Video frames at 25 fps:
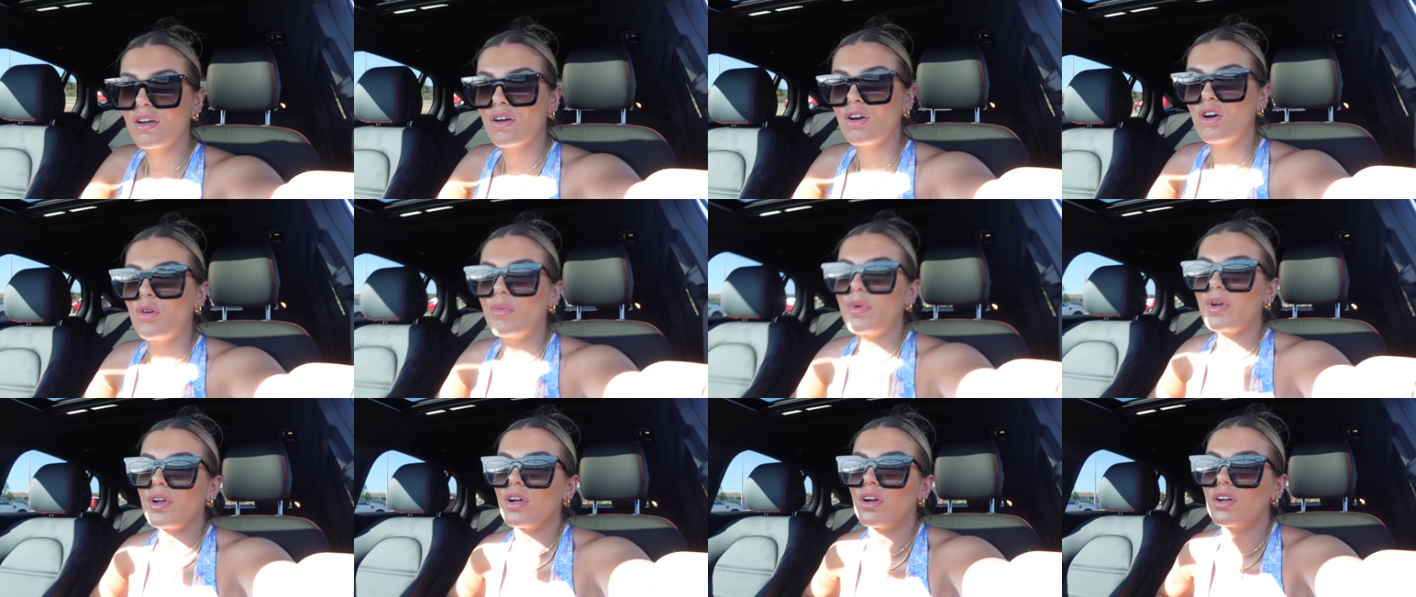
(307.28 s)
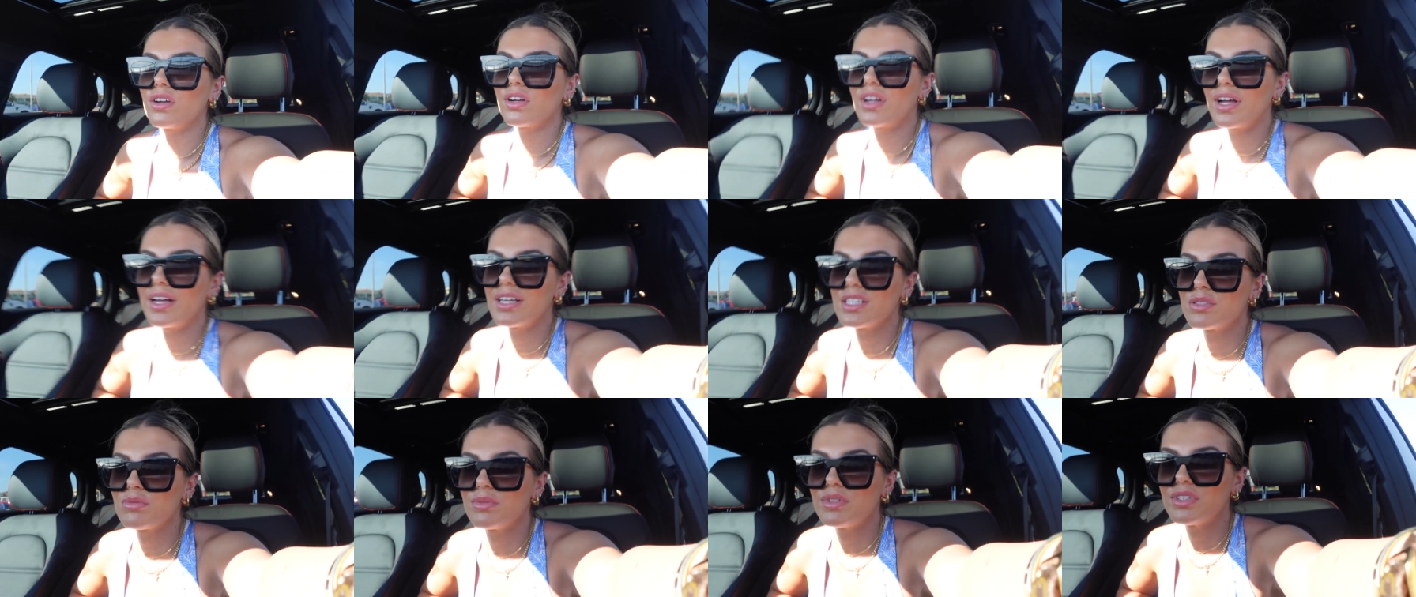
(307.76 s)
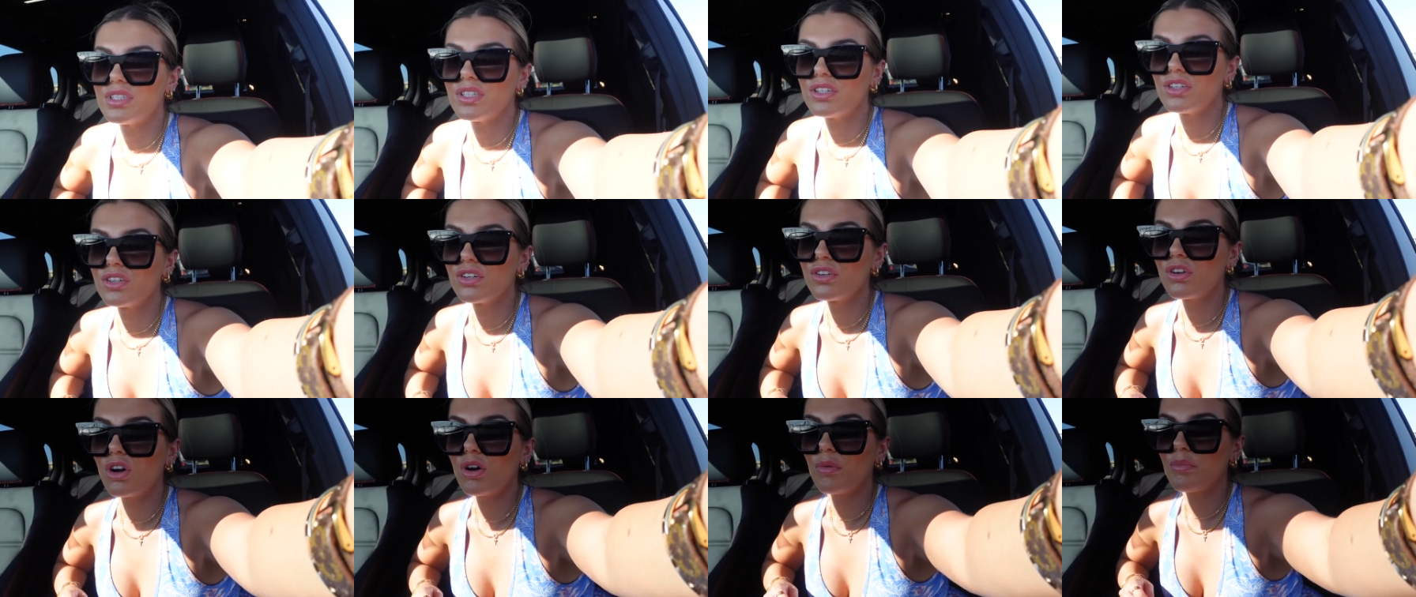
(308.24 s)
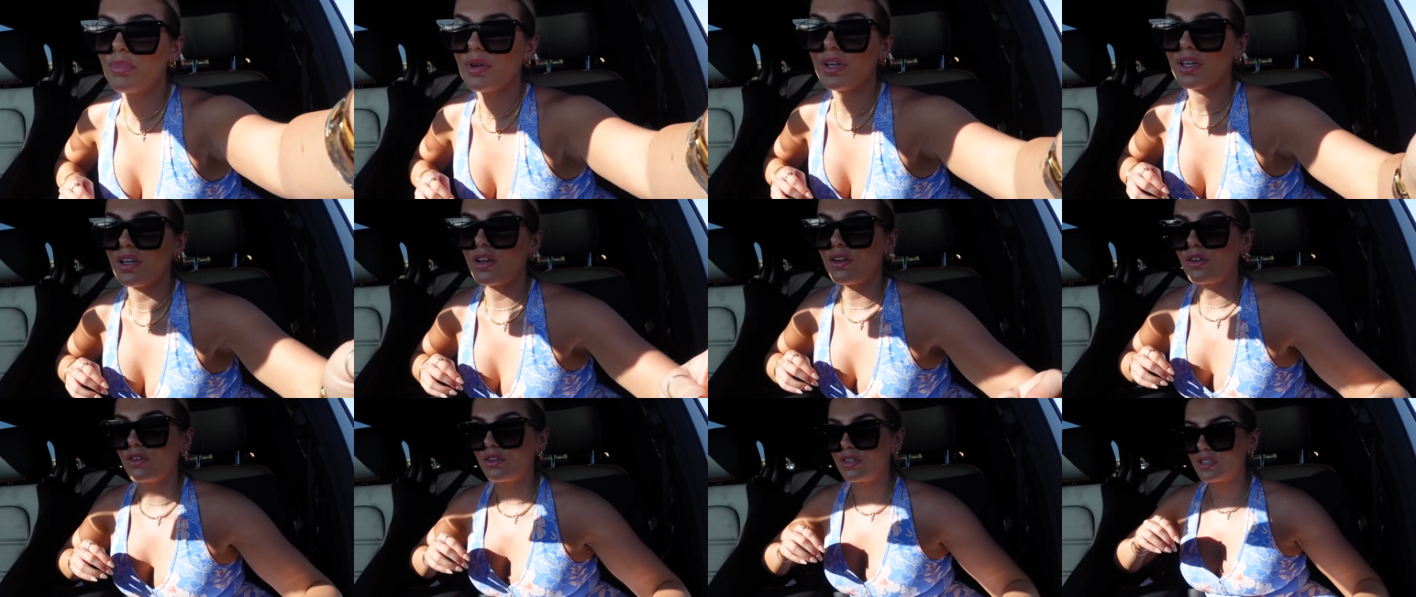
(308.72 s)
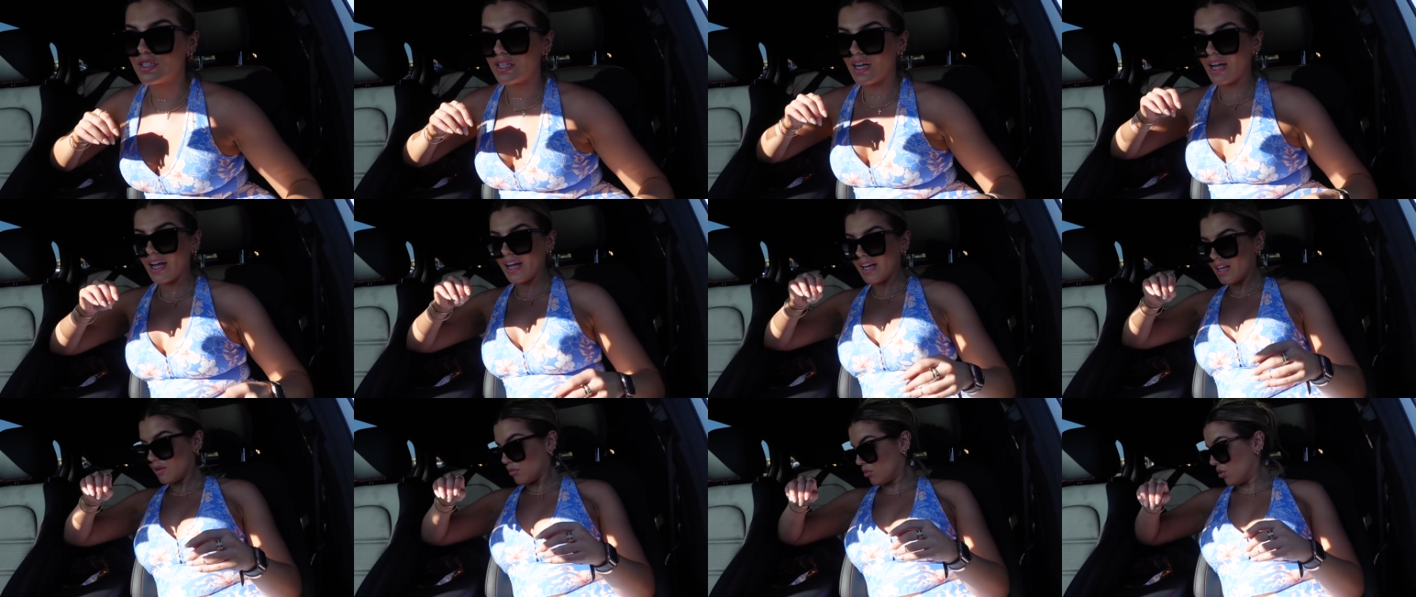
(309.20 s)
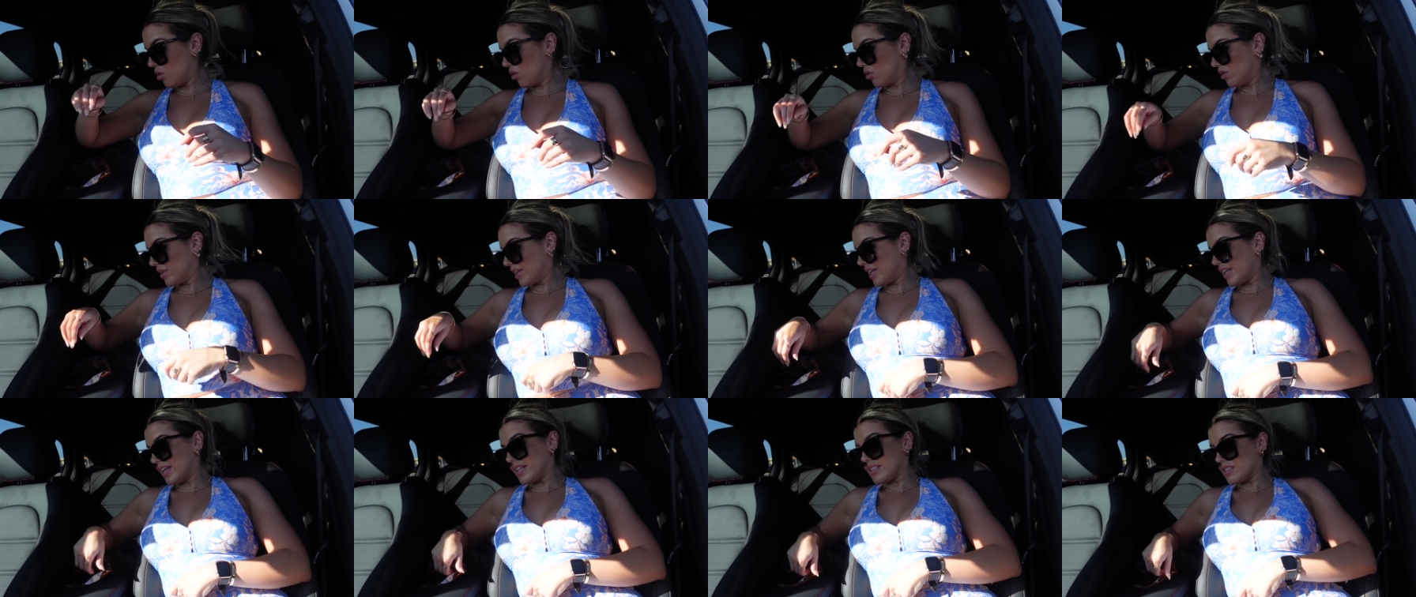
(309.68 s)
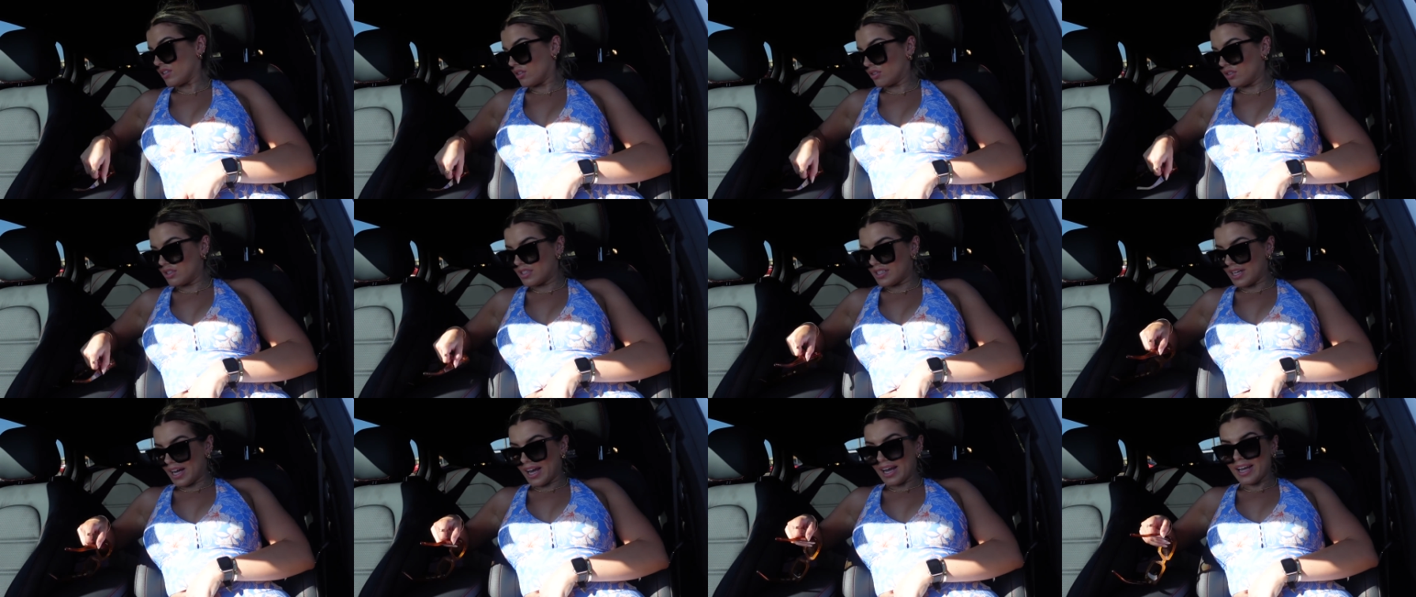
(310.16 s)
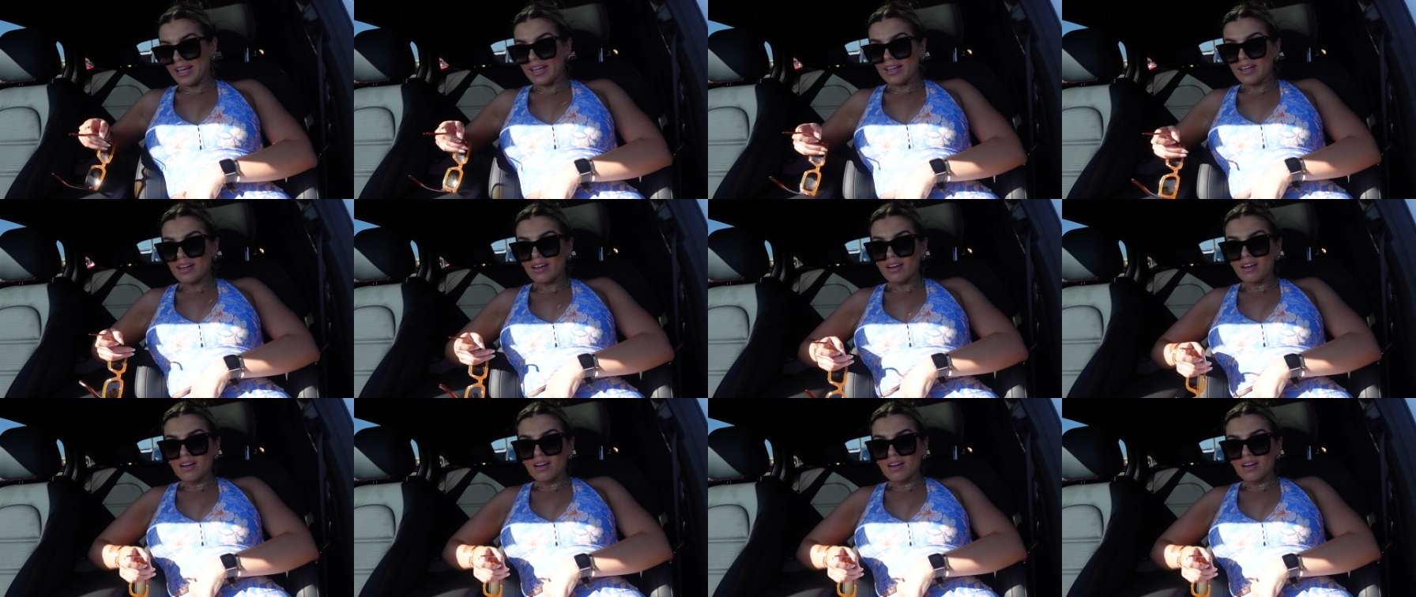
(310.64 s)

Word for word: Oh my God, guys, we did not pick a good day. Well, it is a good day,